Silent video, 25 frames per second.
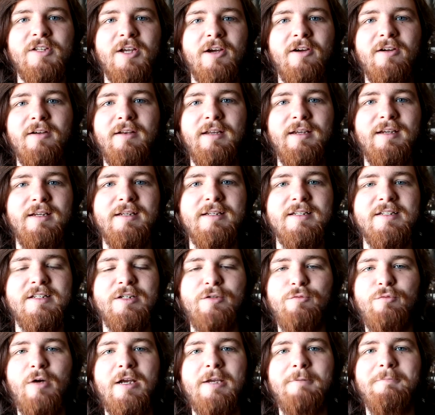turning
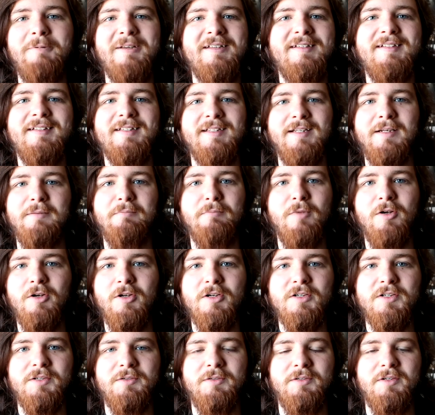into rapists and
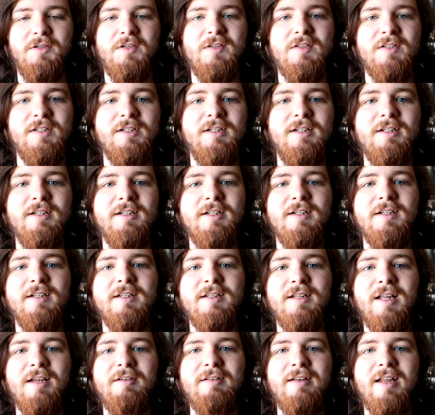murderers.
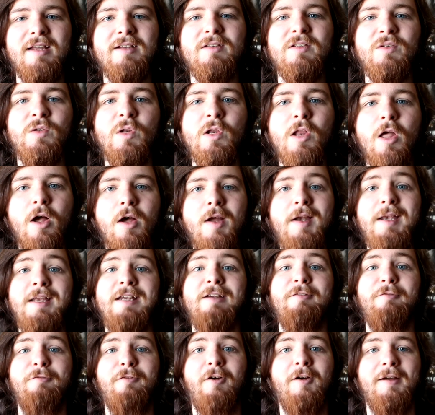They're
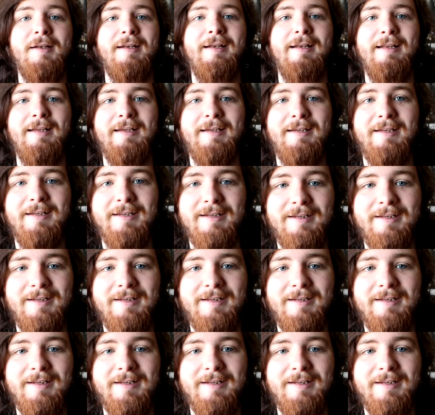learning, finally.